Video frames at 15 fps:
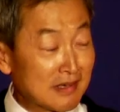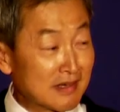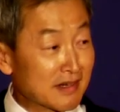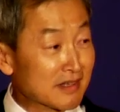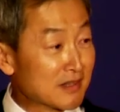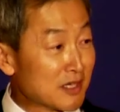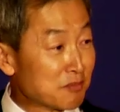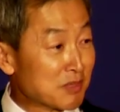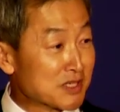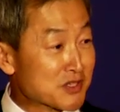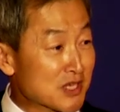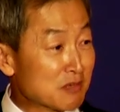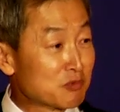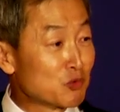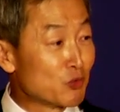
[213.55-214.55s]
And I tell
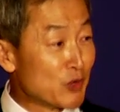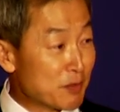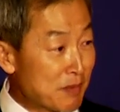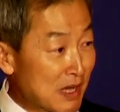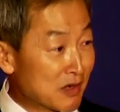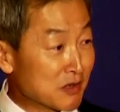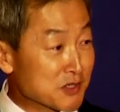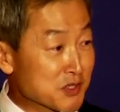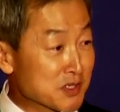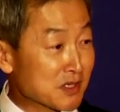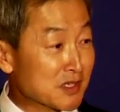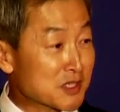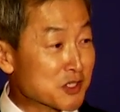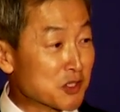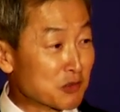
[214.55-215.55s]
myself,
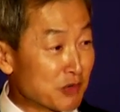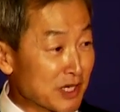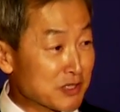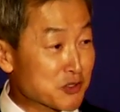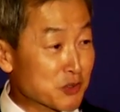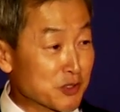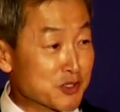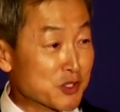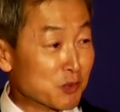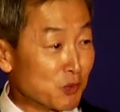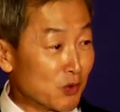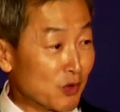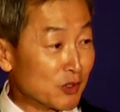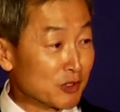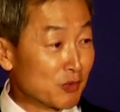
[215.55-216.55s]
rebalancing is the right choice of
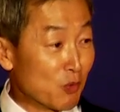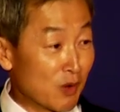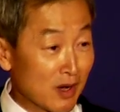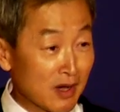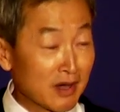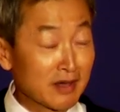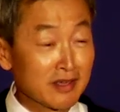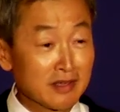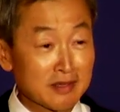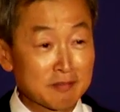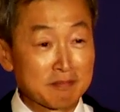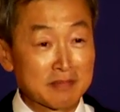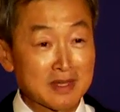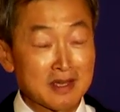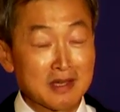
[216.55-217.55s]
word. Why?
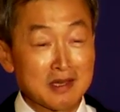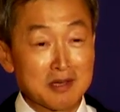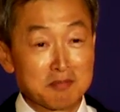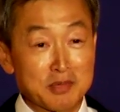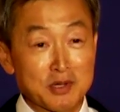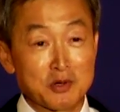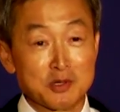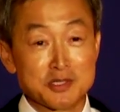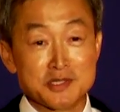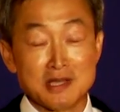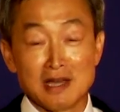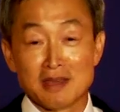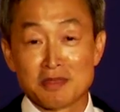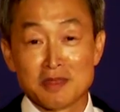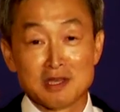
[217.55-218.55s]
Because
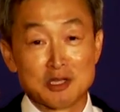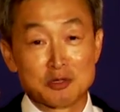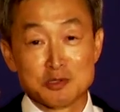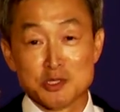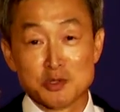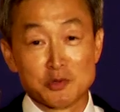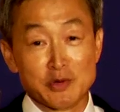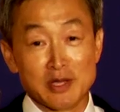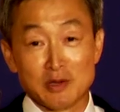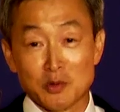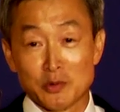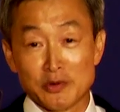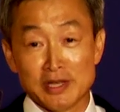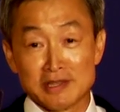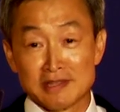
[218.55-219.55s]
I think it was
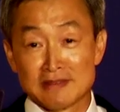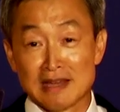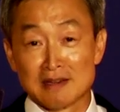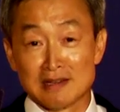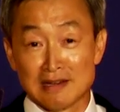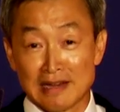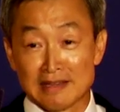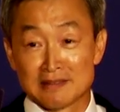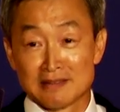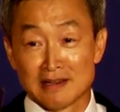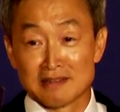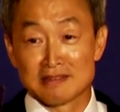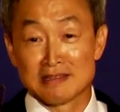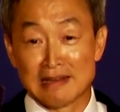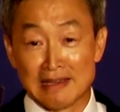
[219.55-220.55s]
already in the late
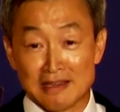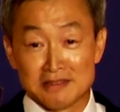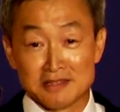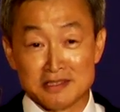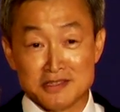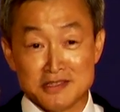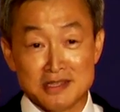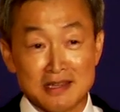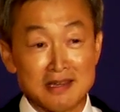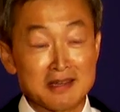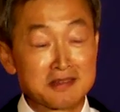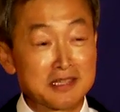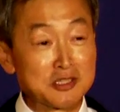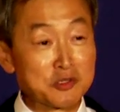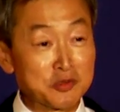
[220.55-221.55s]
1980s
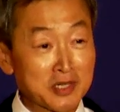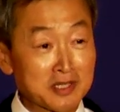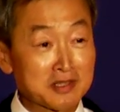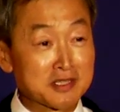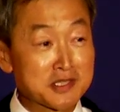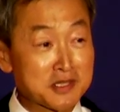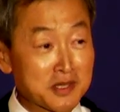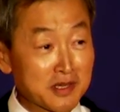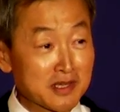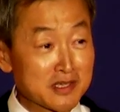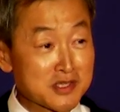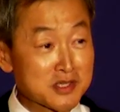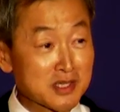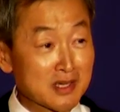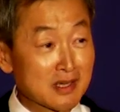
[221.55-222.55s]
that United
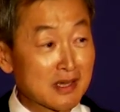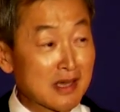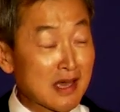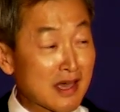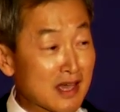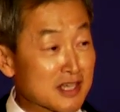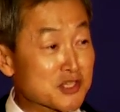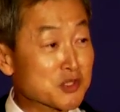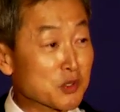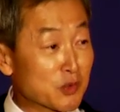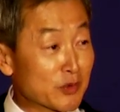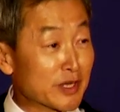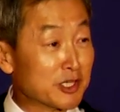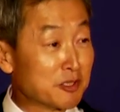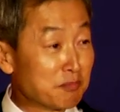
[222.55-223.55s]
States has
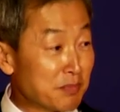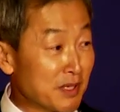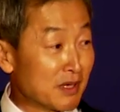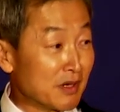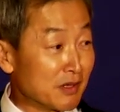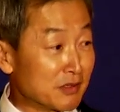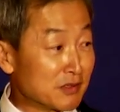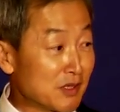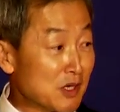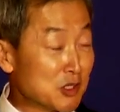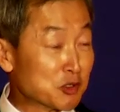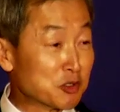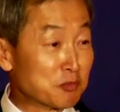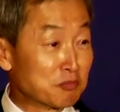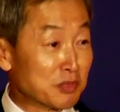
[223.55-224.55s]
already begun
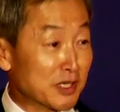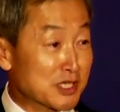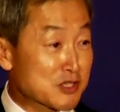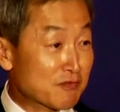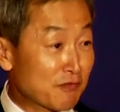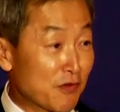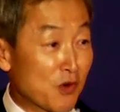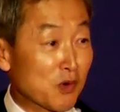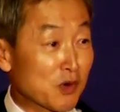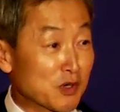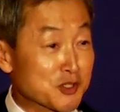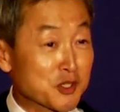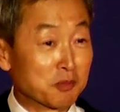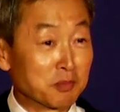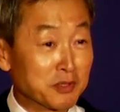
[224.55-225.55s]
to place
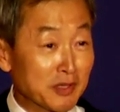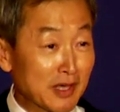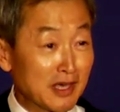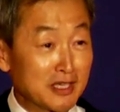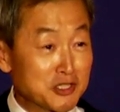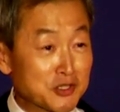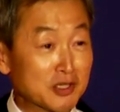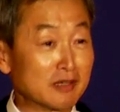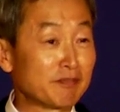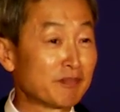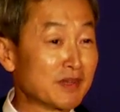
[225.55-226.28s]
focus upon Asia.